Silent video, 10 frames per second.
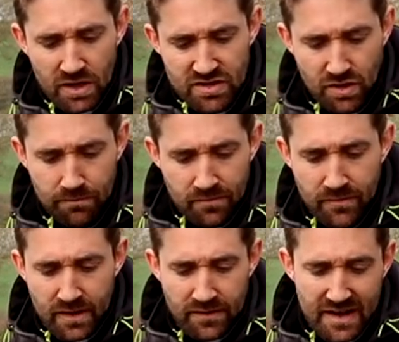So
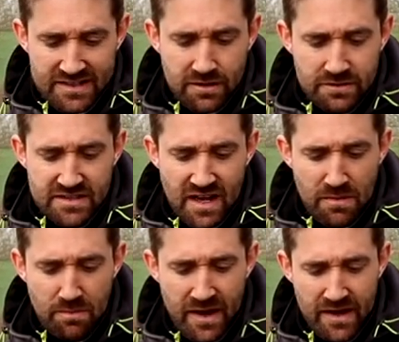that's how I'd start
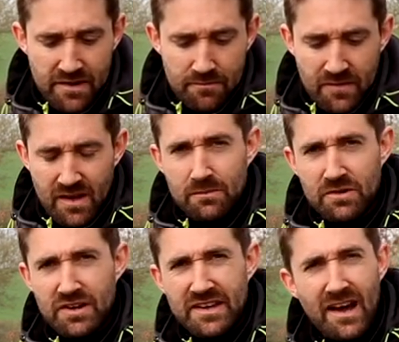my peg. I'm
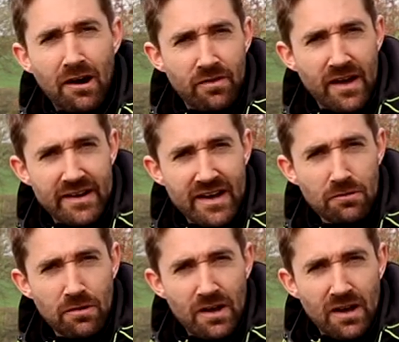going to get out there
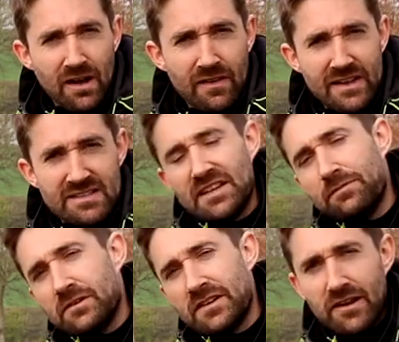now and let's see if
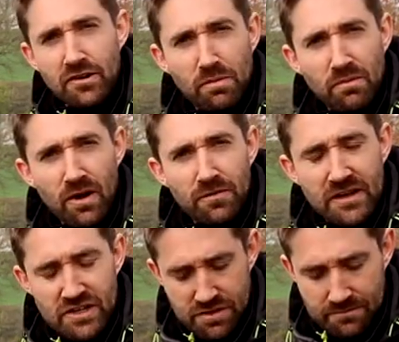we can get a couple more
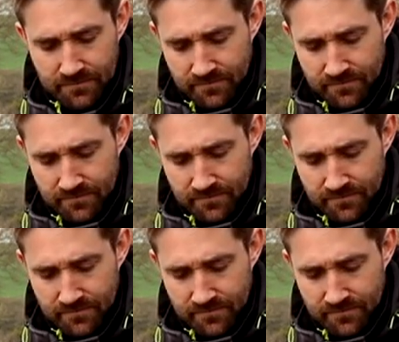fish.